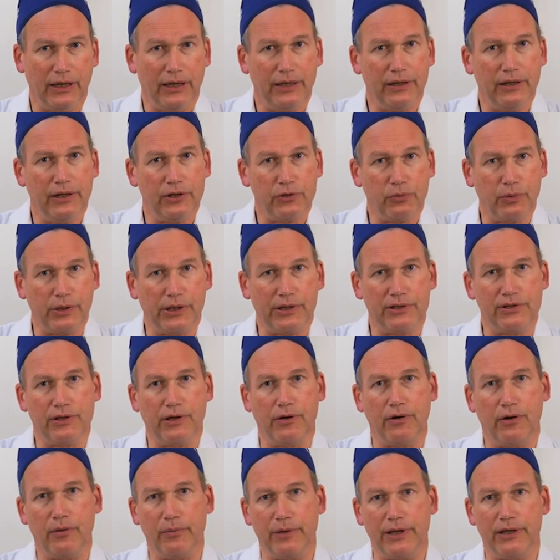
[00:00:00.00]
And this we
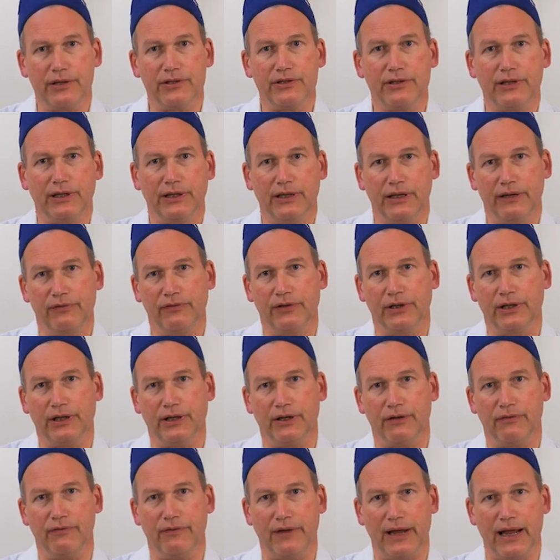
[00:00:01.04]
consider to be a
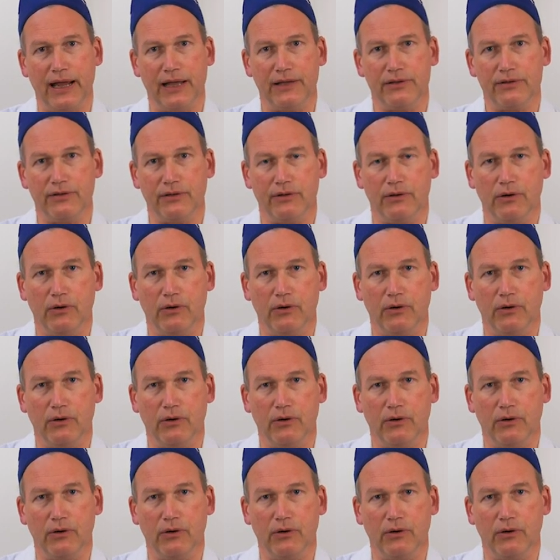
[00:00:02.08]
significant advance